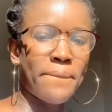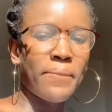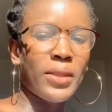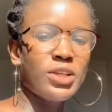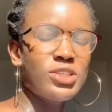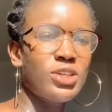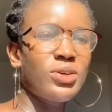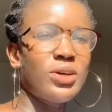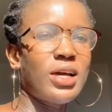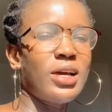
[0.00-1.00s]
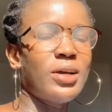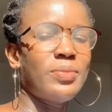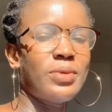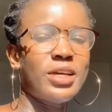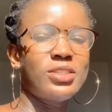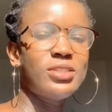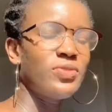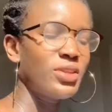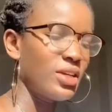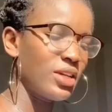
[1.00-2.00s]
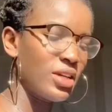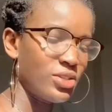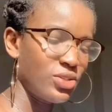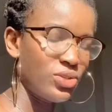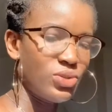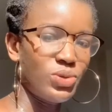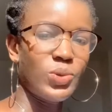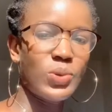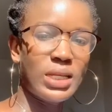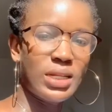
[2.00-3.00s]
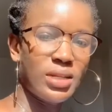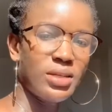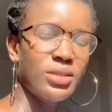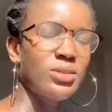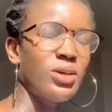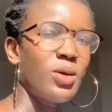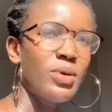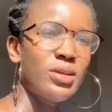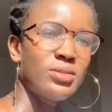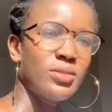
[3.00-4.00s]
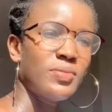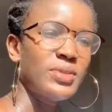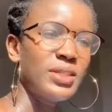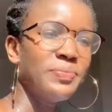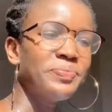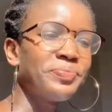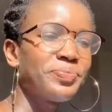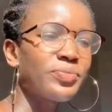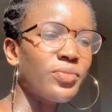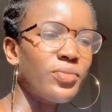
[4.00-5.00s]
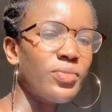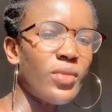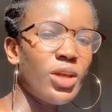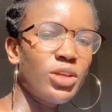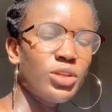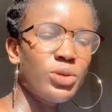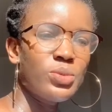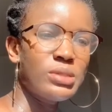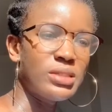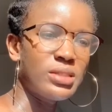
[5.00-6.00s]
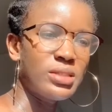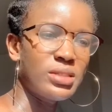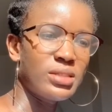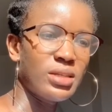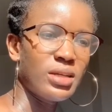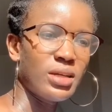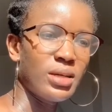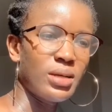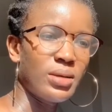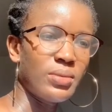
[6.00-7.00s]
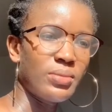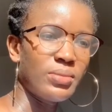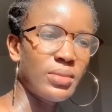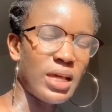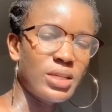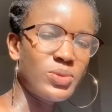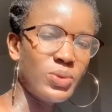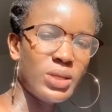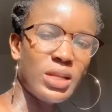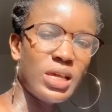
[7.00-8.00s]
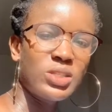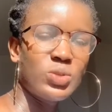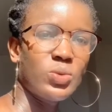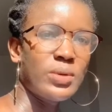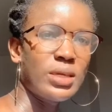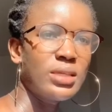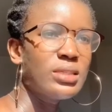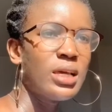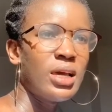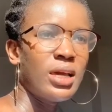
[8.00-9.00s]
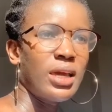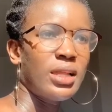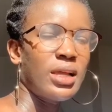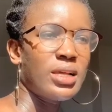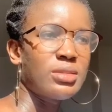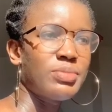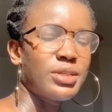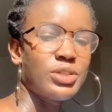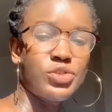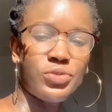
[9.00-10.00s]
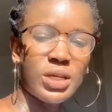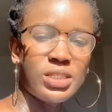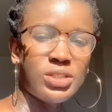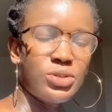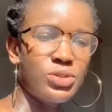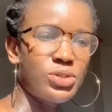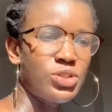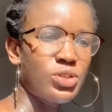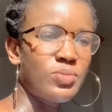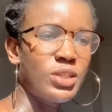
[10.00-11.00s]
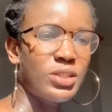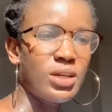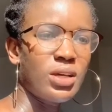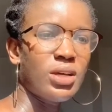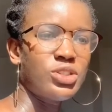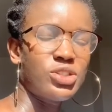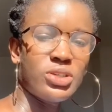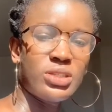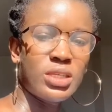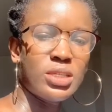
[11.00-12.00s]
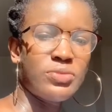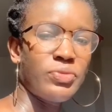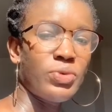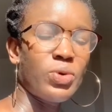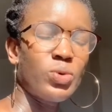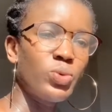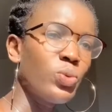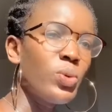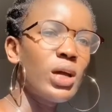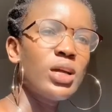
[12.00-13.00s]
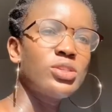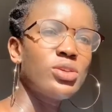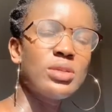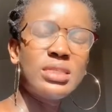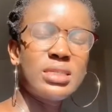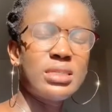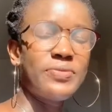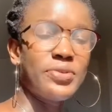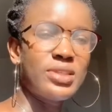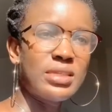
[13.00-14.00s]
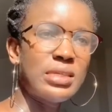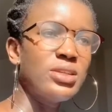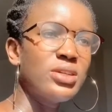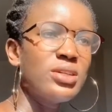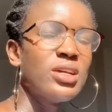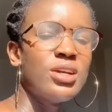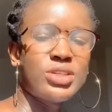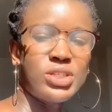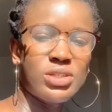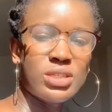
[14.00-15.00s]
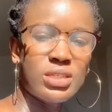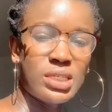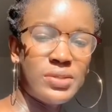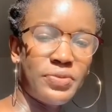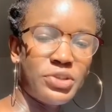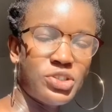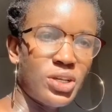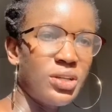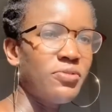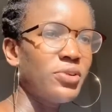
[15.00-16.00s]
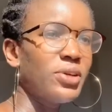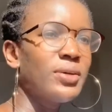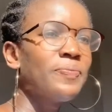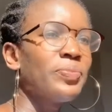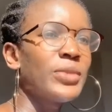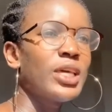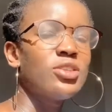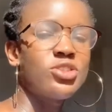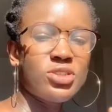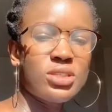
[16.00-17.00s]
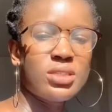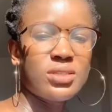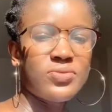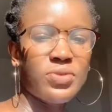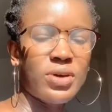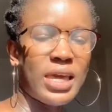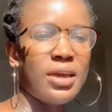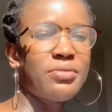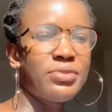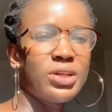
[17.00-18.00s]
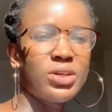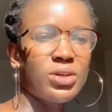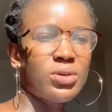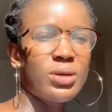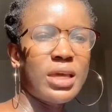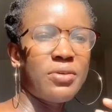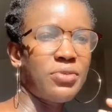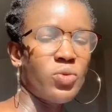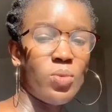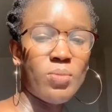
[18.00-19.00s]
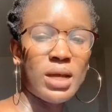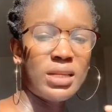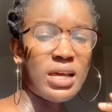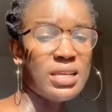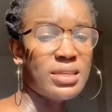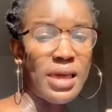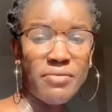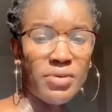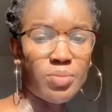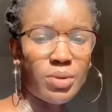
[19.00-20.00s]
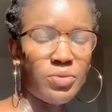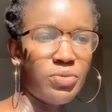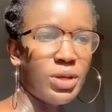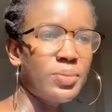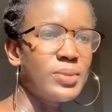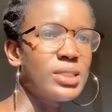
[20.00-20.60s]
I just feel like I should quickly talk about something. You know, since last two weeks, it has been trending on social media, justice for Uwa, justice for Tina, justice for Jennifer, and justice for every girl, every woman that has ever been raped.